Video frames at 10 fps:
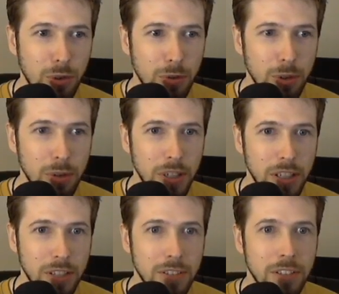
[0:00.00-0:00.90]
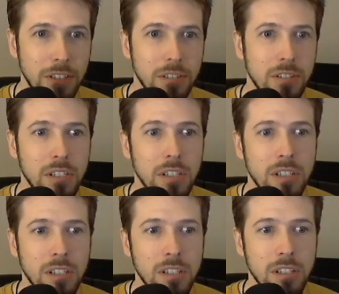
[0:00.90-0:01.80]
through anything.
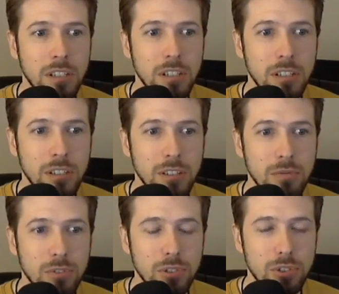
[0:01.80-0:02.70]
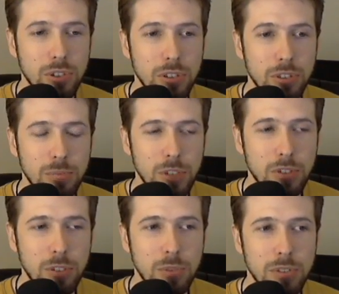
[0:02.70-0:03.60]
For sure.
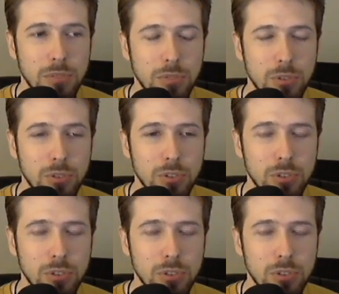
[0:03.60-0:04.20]
Especially if you're using the